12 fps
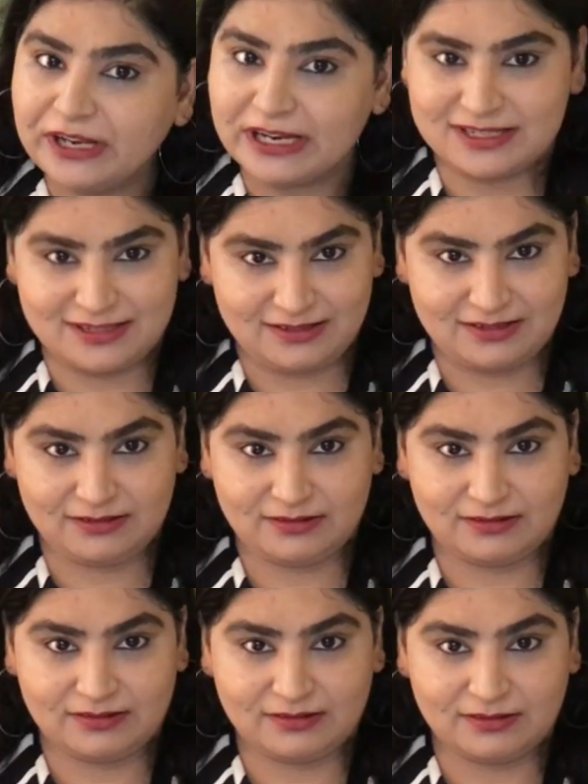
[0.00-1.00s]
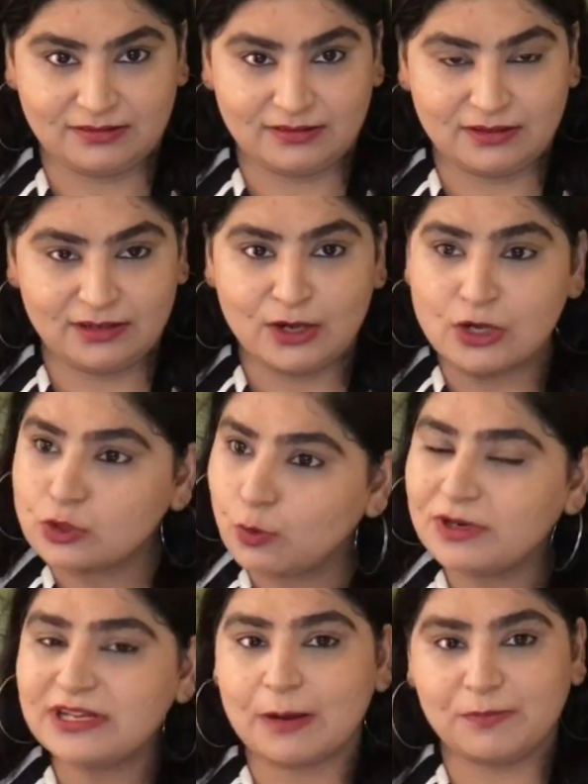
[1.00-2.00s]
oriented. So
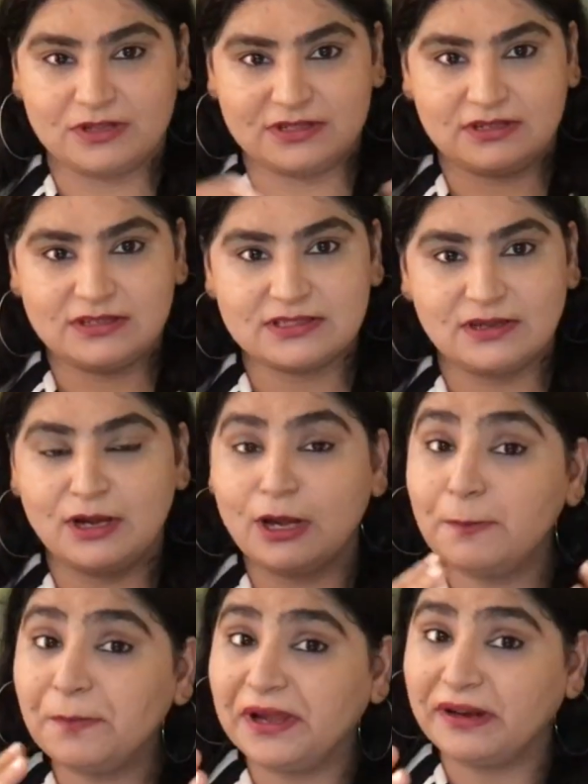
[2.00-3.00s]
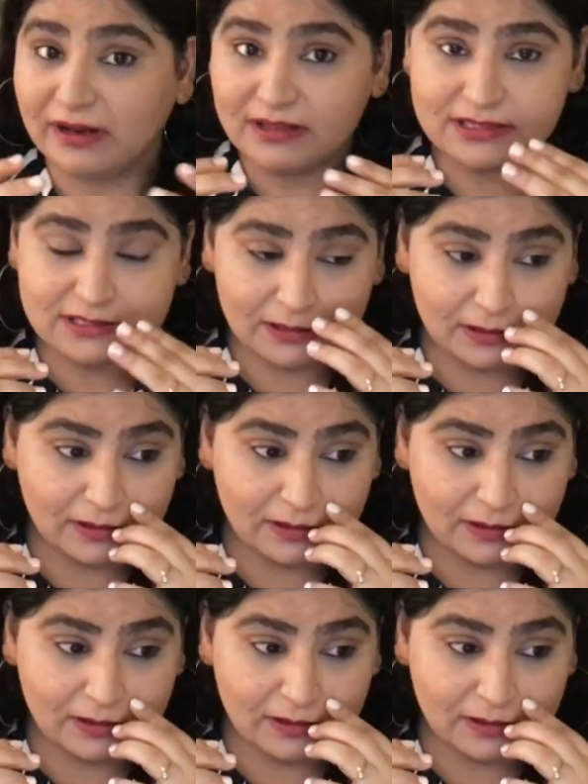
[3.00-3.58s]
what happens is parents